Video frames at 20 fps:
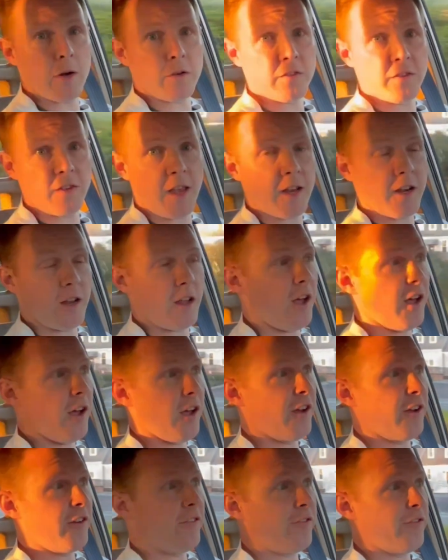set
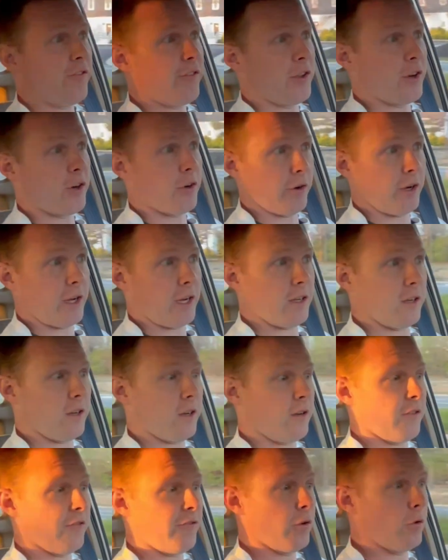of the green
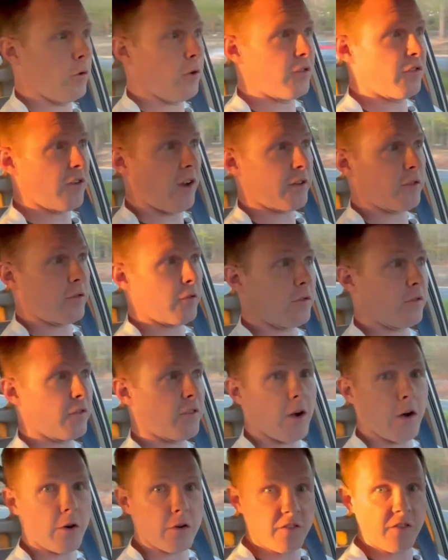fuel injectors
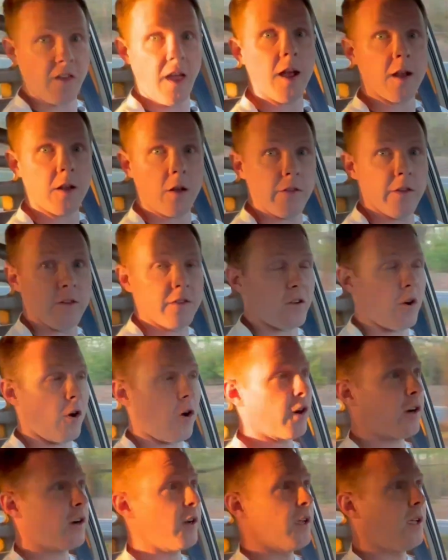that are stock on this
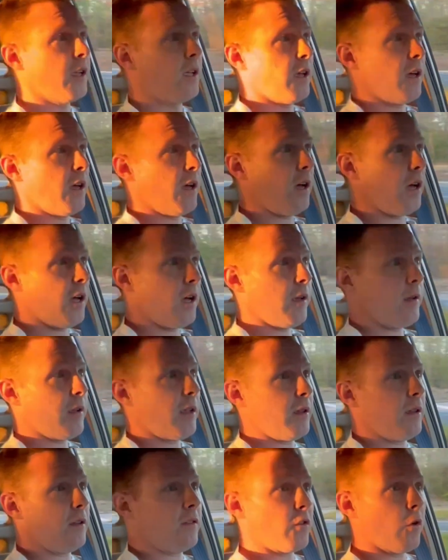car.
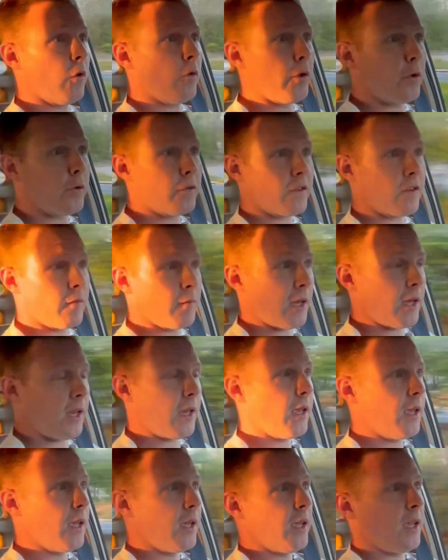He sold those to
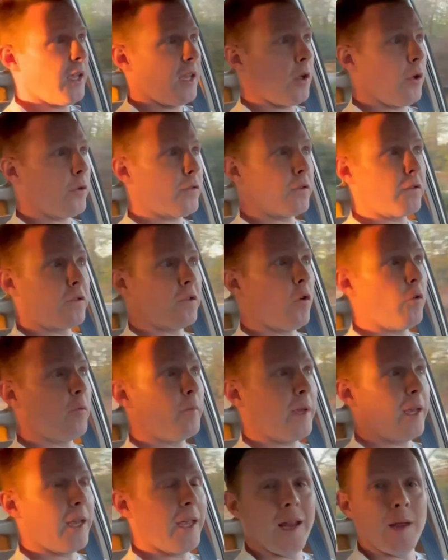me. He also sold
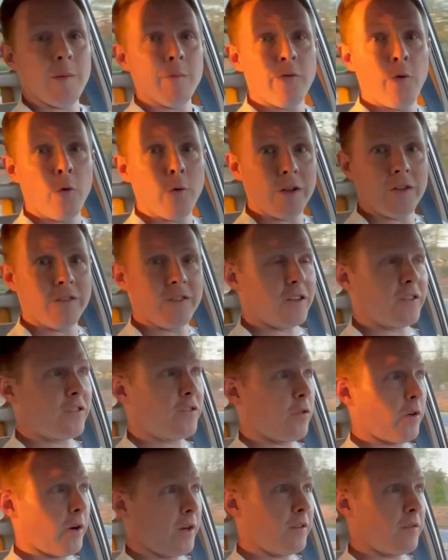me an M46
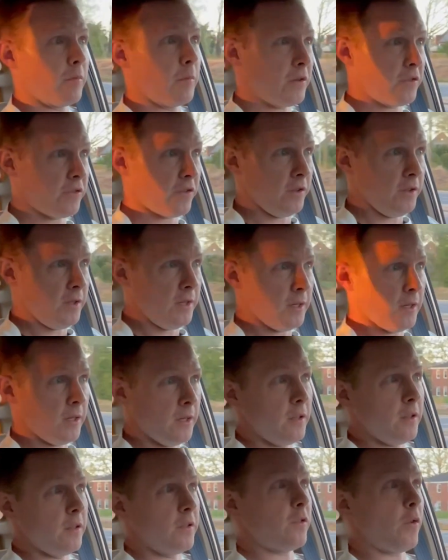transmission,
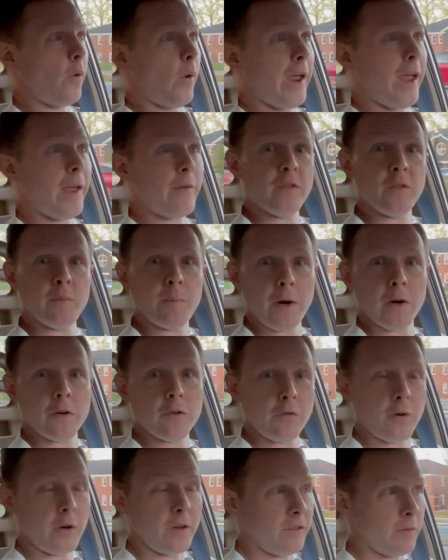so I have a spare
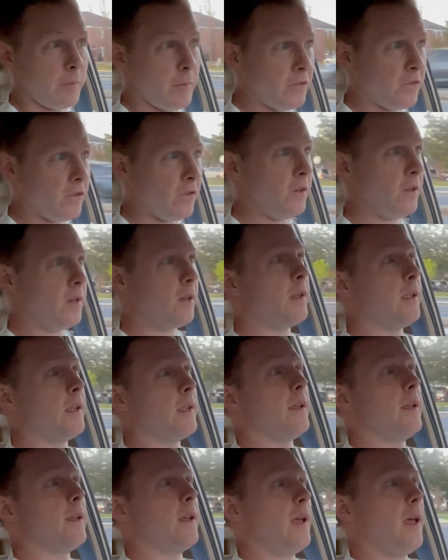transmission.
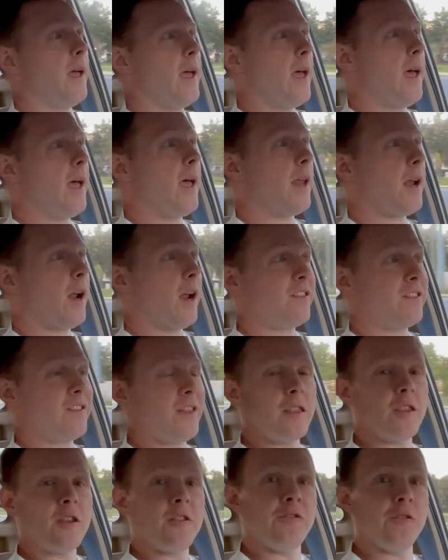And I
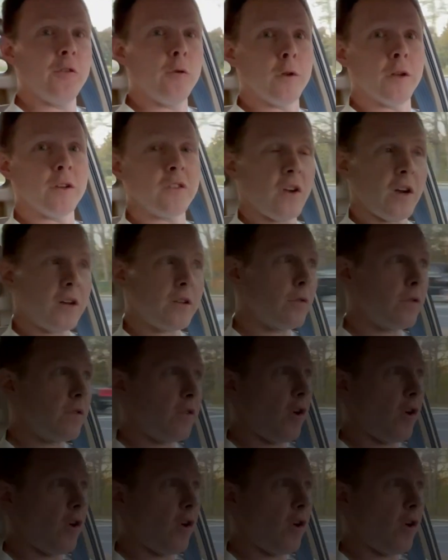sent the fuel injectors